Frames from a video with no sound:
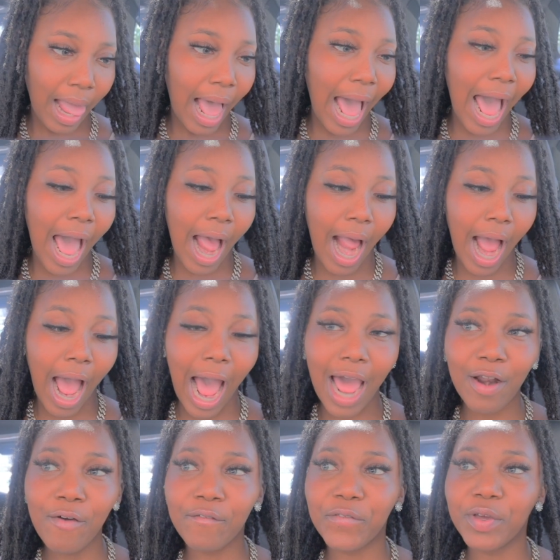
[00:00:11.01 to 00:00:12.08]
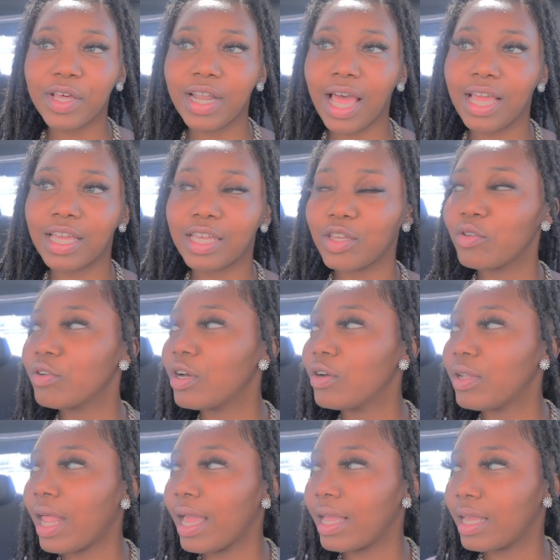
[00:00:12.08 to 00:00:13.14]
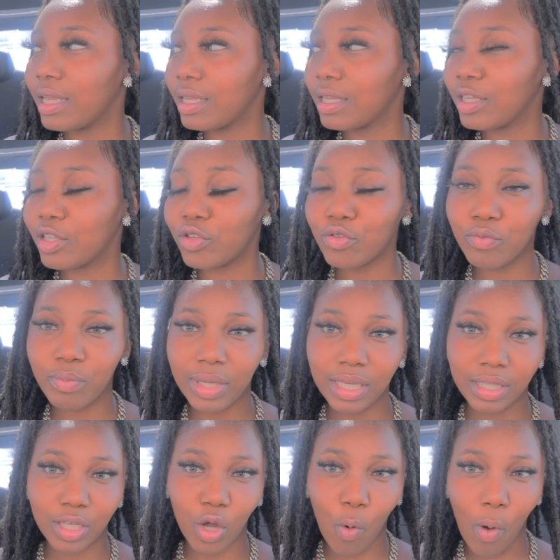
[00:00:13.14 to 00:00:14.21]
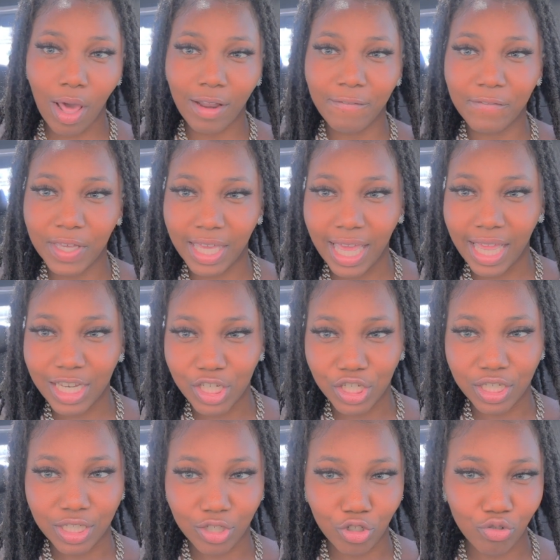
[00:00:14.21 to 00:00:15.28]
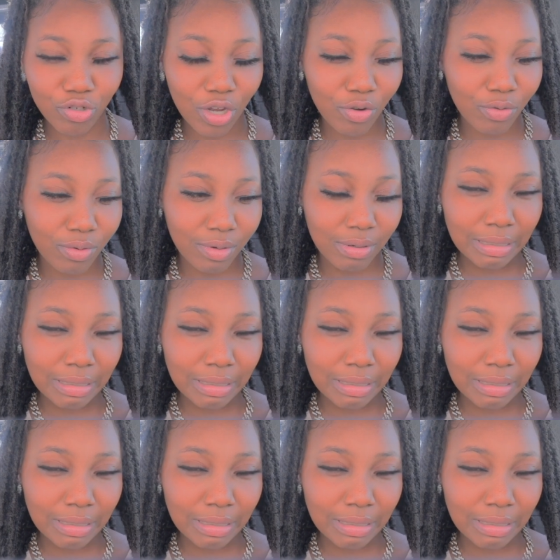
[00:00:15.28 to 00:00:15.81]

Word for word: Fuck. I don't feel like, you know, like you meet the qualifications, you know?